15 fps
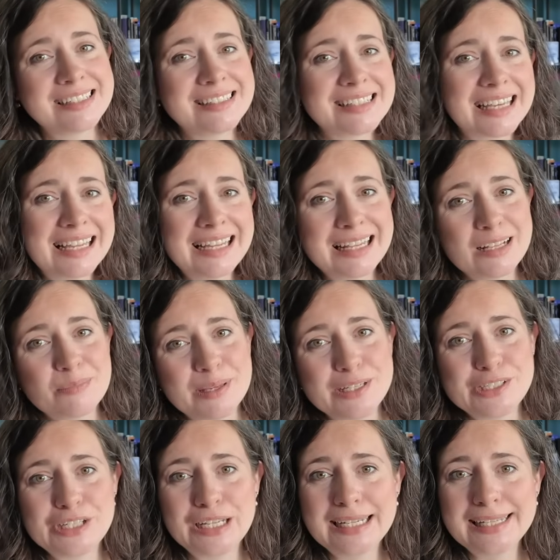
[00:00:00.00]
to get a little bit
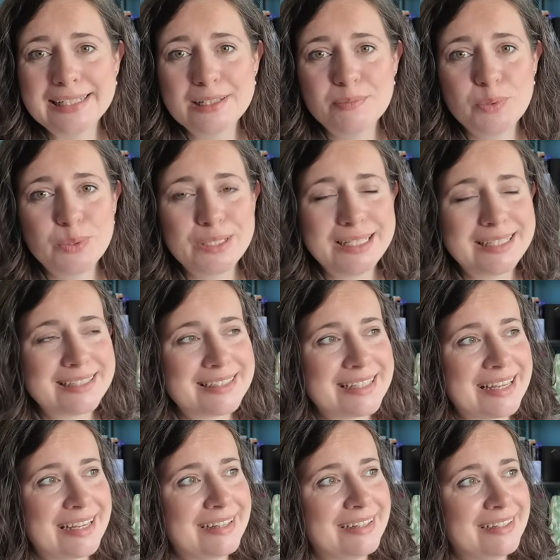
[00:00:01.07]
chilly in the mornings
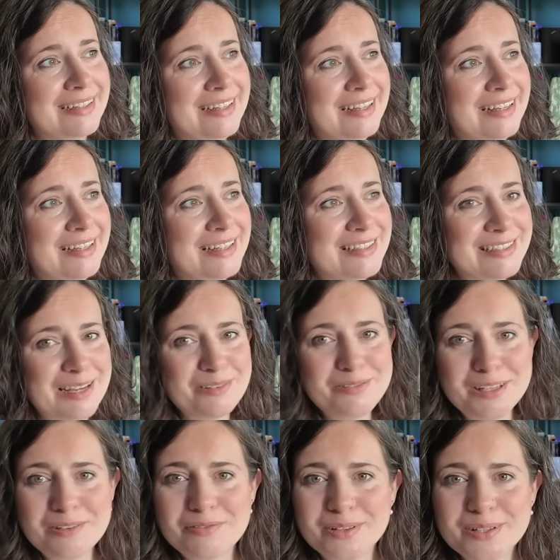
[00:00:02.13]
here.
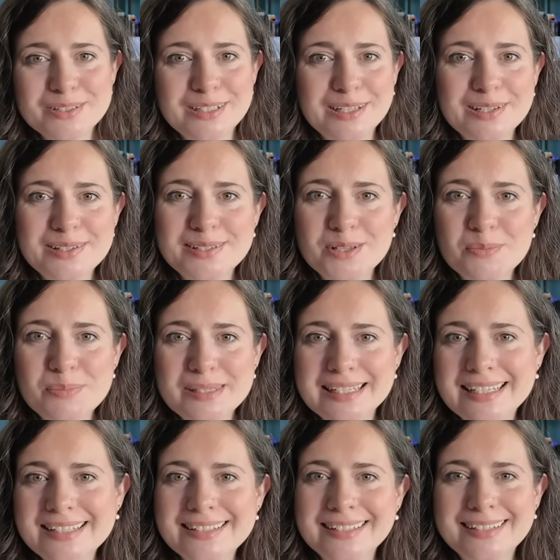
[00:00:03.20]
Definitely feels like soup
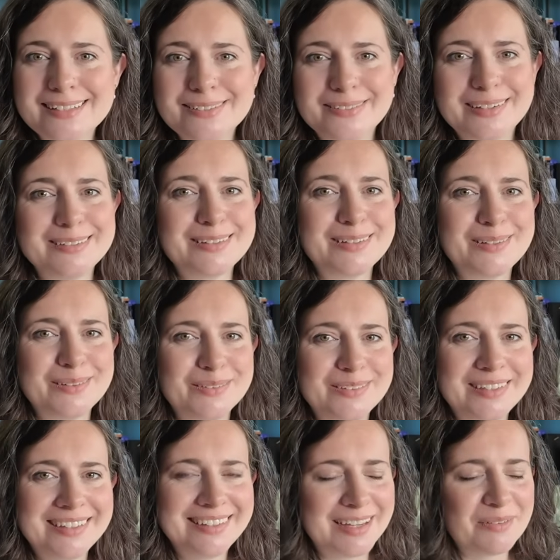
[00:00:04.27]
season is around the
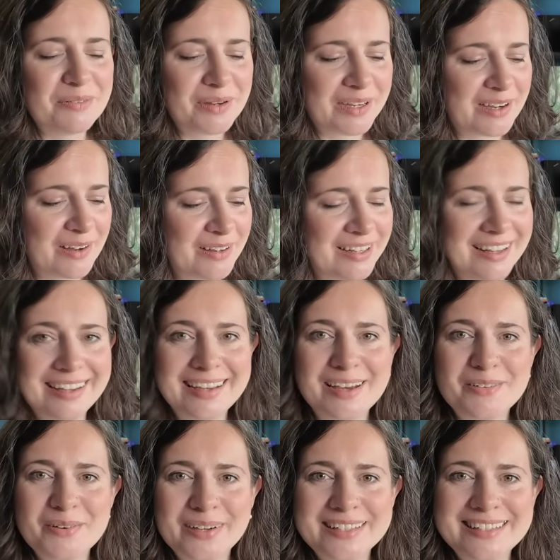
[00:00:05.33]
corner. I can't lie, I'm
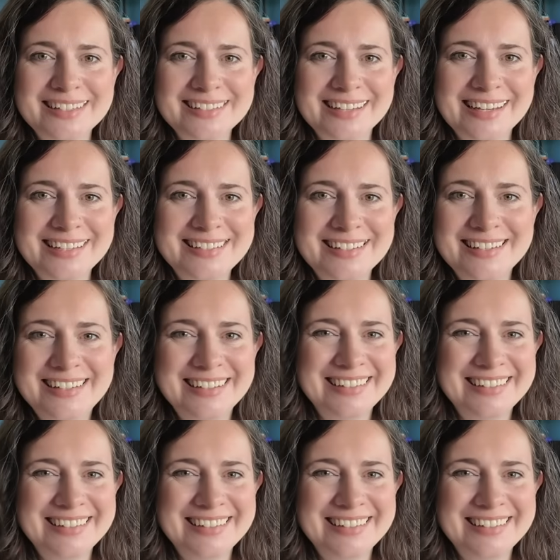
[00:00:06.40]
quite excited.